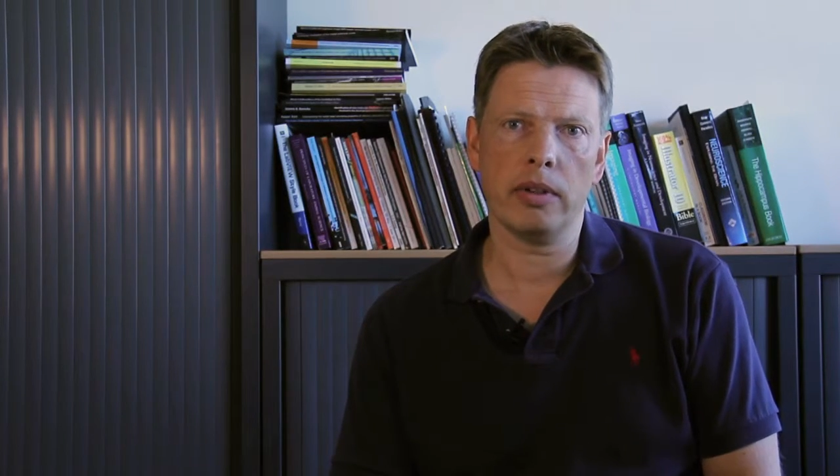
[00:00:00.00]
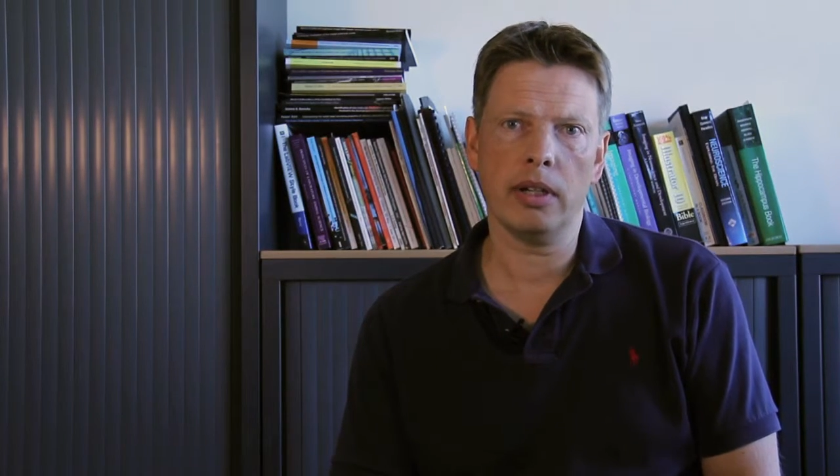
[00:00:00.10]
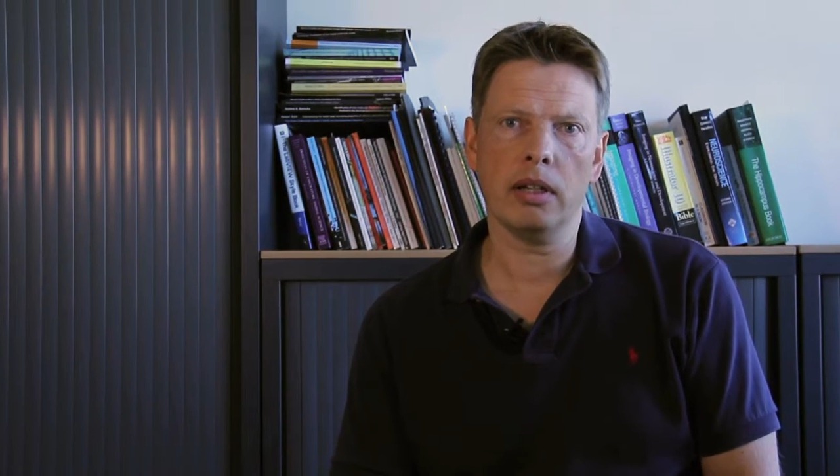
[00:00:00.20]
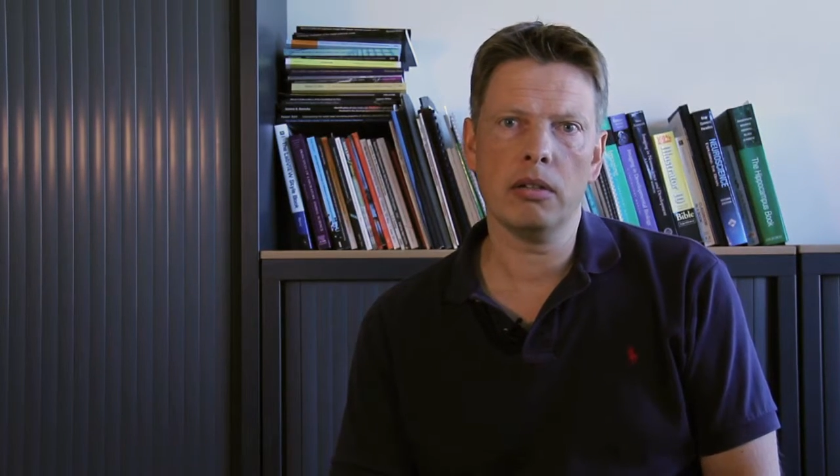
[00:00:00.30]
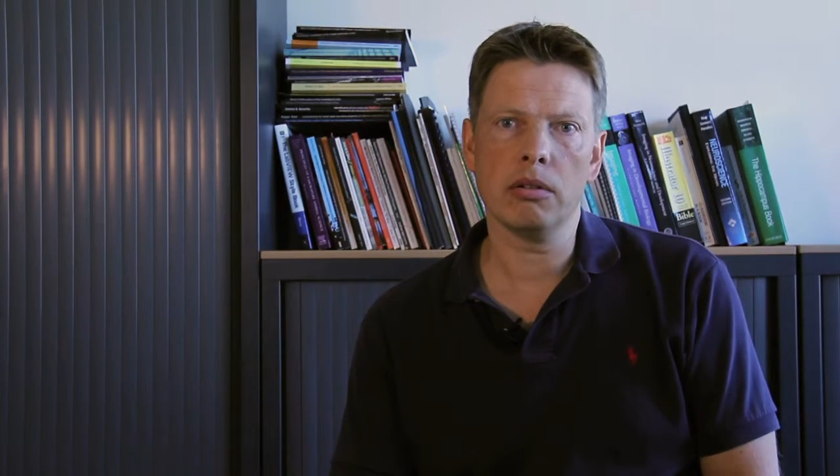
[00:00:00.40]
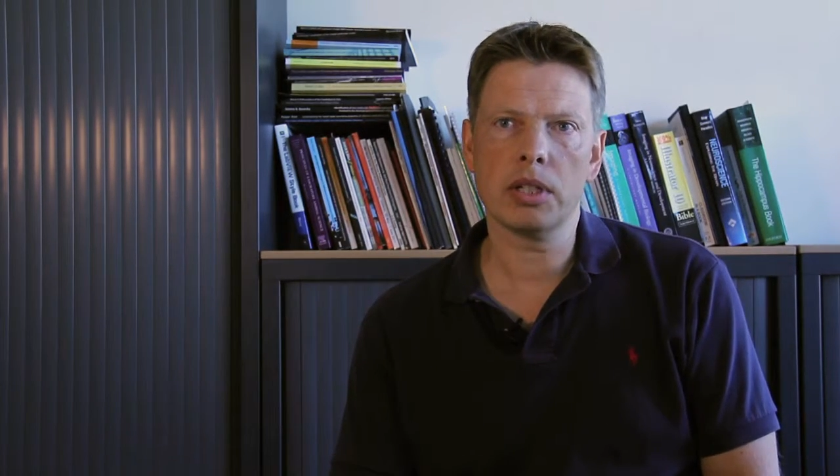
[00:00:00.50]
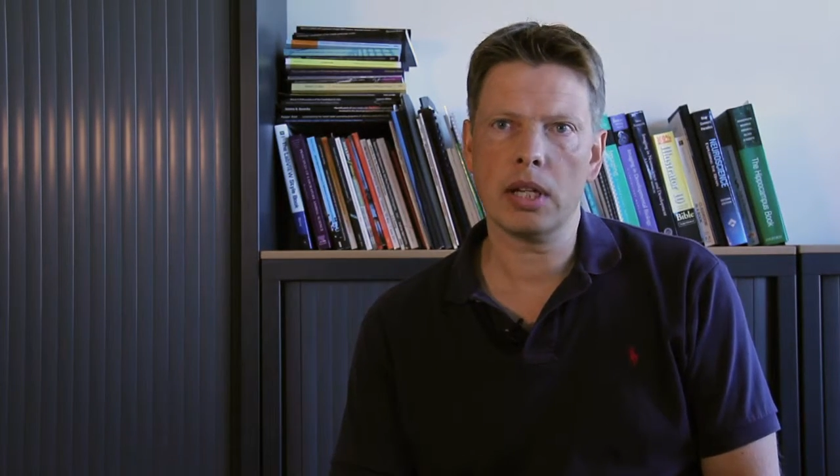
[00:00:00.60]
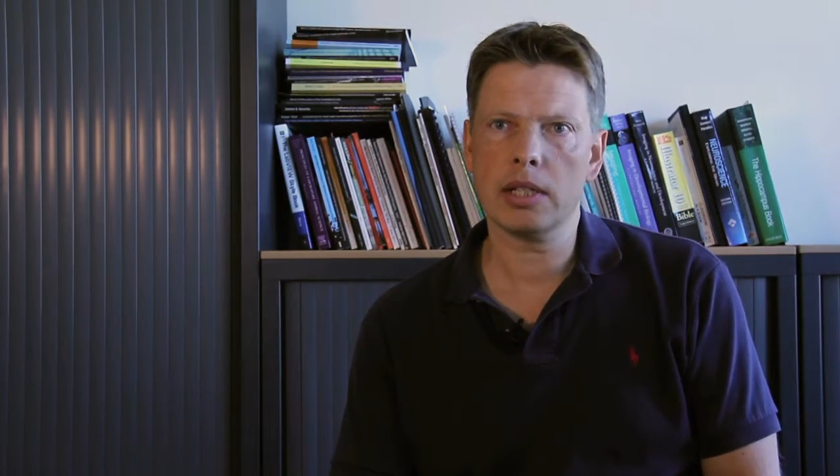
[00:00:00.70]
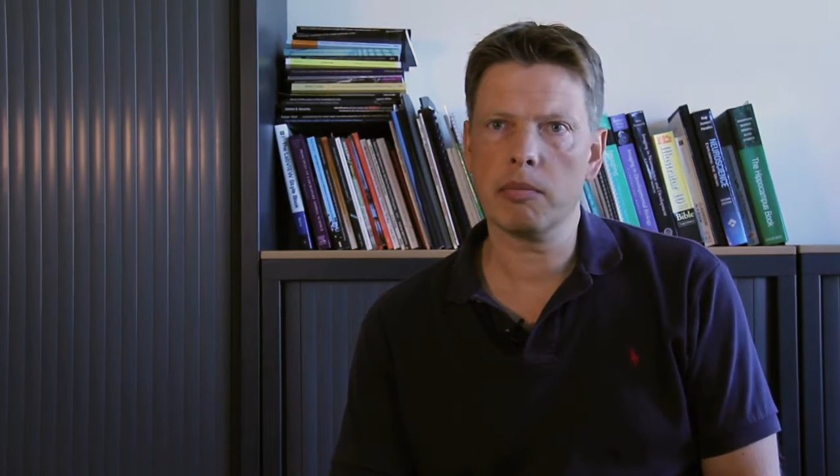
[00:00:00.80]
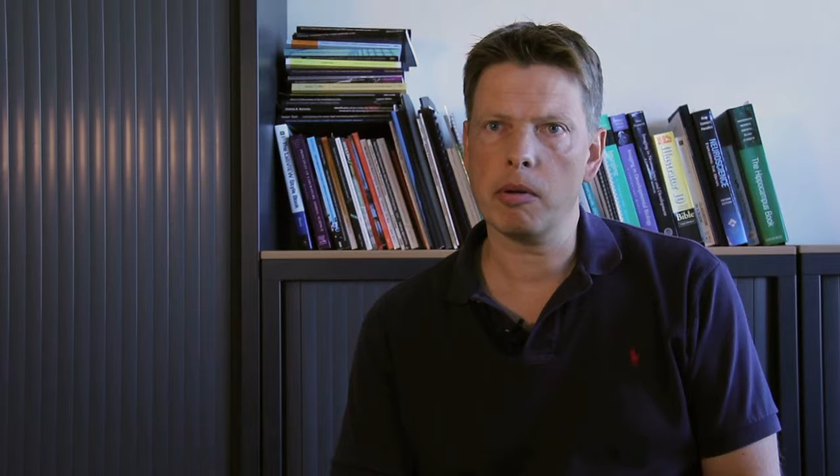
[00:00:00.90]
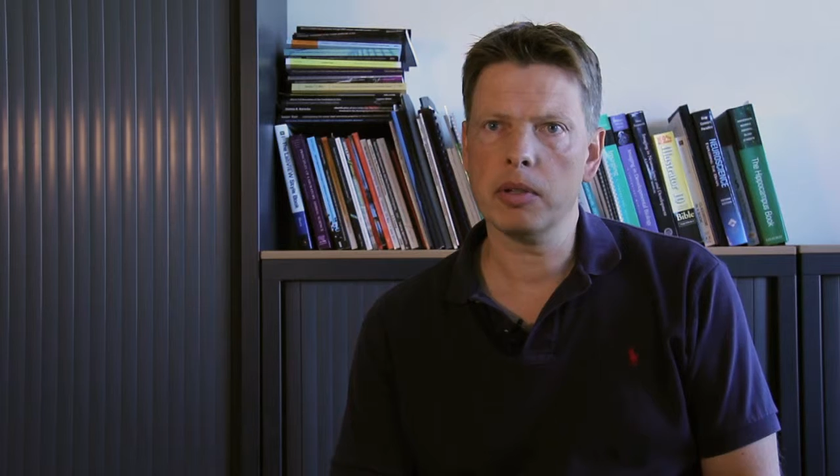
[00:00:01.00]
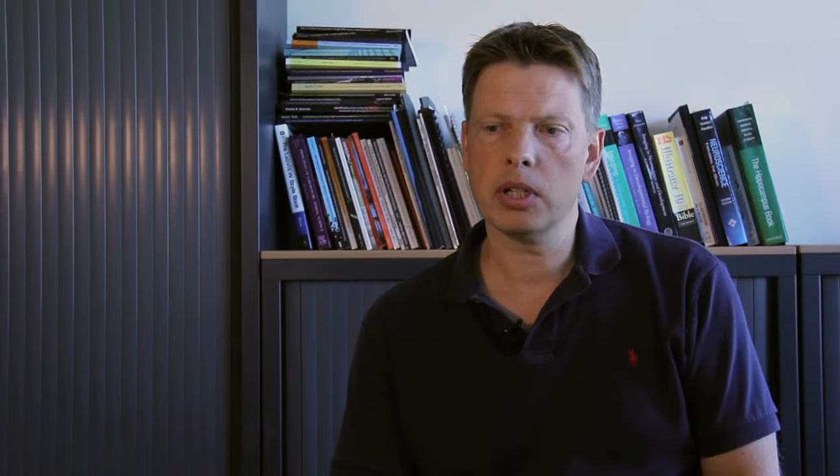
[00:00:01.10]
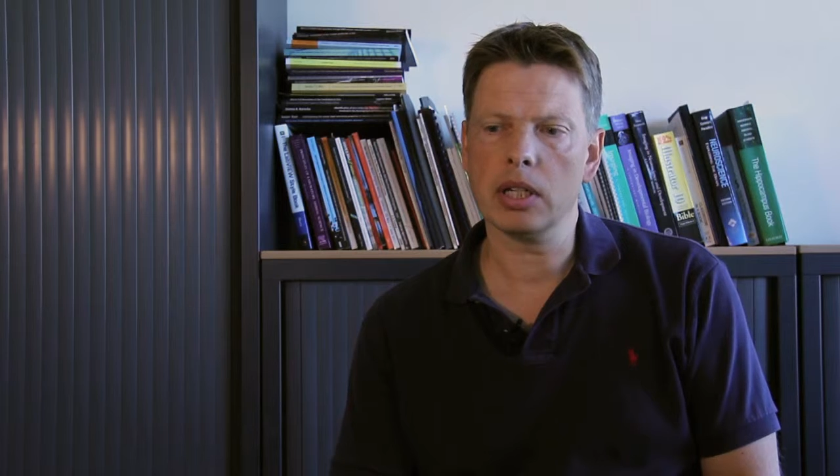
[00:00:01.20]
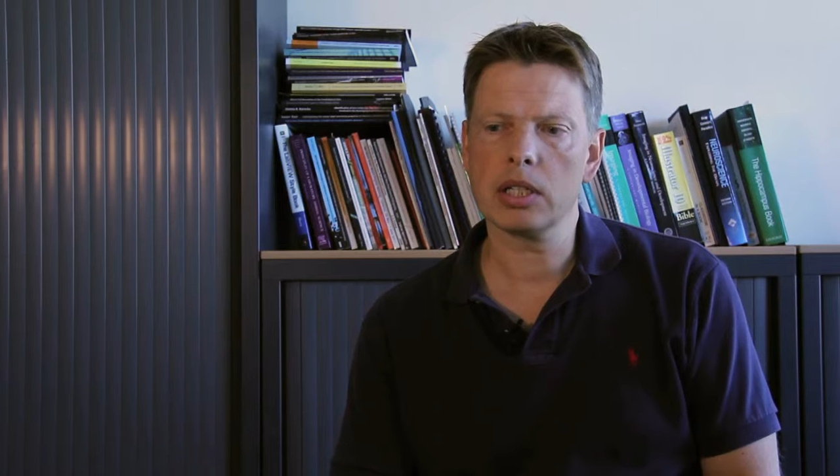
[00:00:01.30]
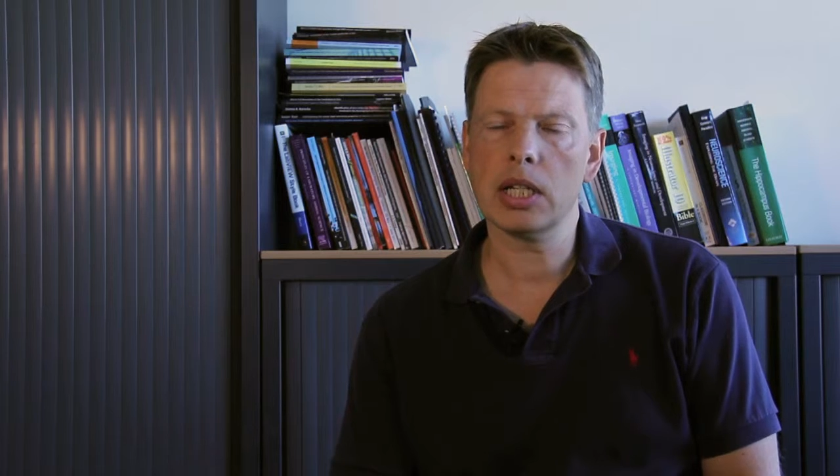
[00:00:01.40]
we used calcium
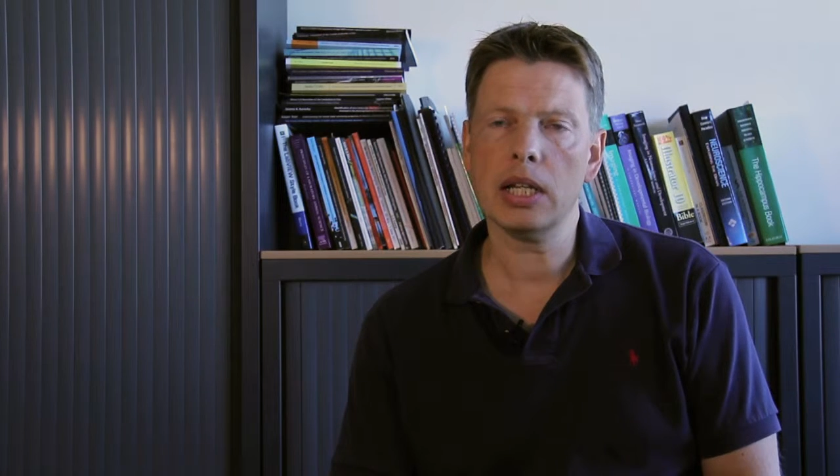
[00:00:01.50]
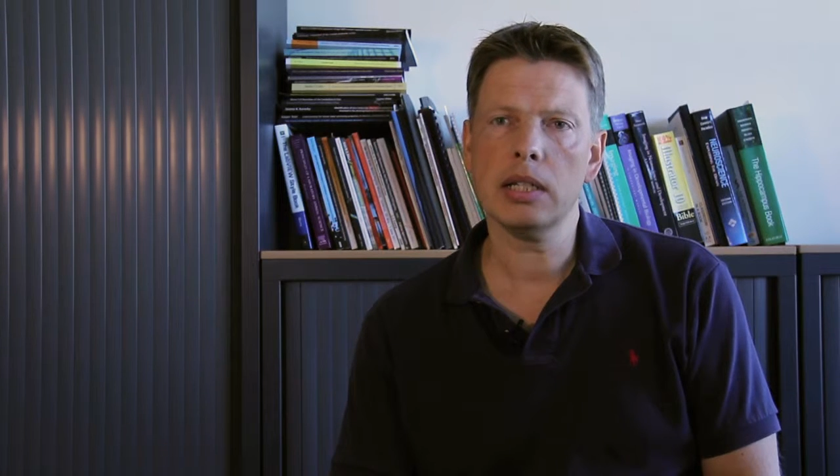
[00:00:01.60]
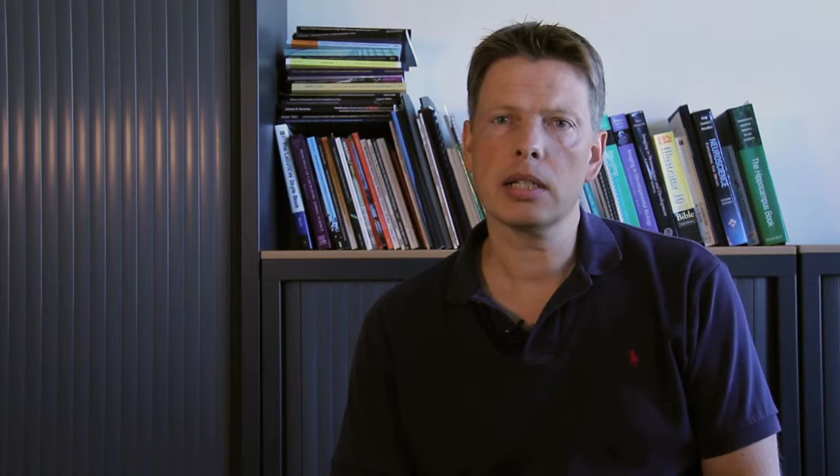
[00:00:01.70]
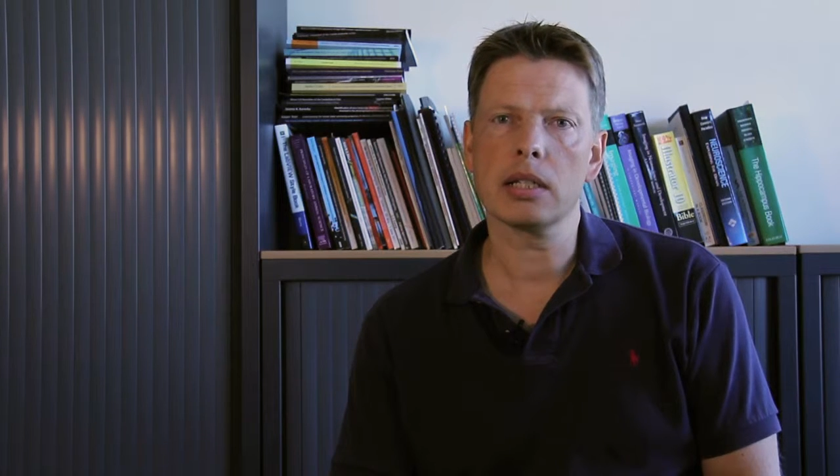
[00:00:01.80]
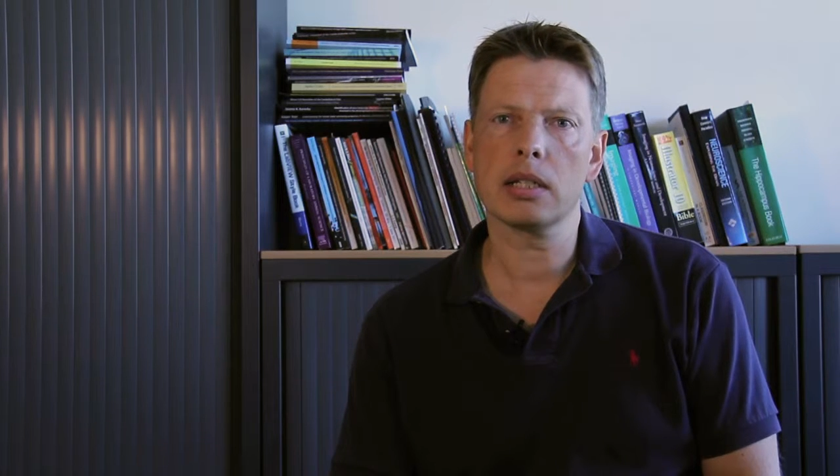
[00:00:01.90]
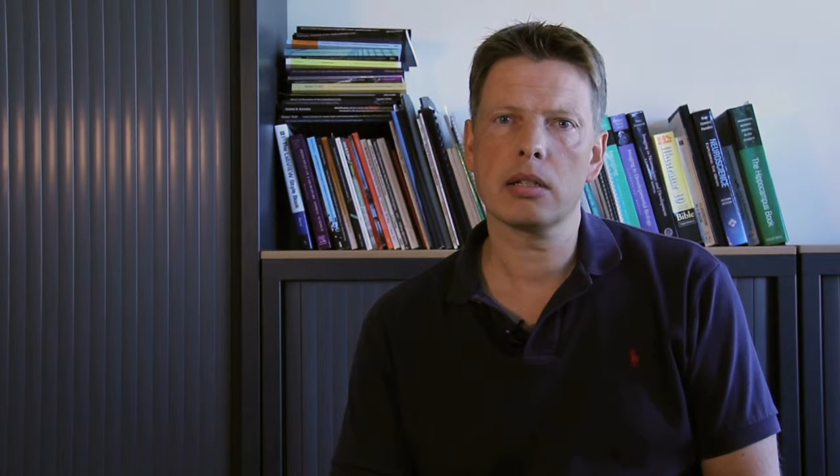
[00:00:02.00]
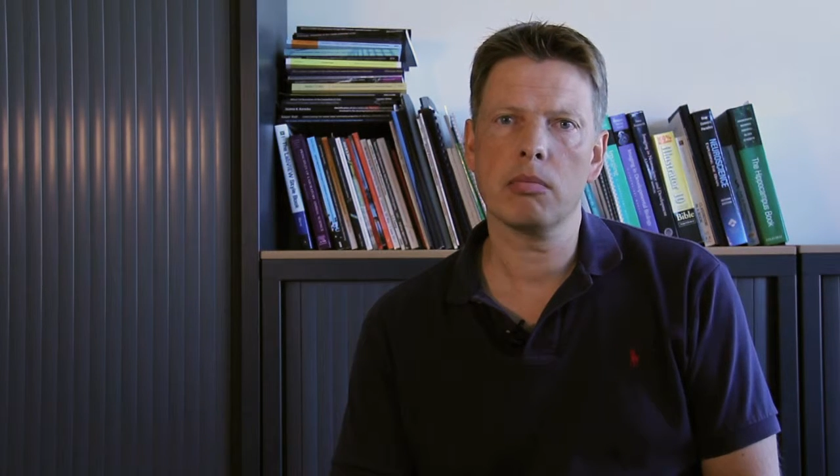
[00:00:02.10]
imaging in slices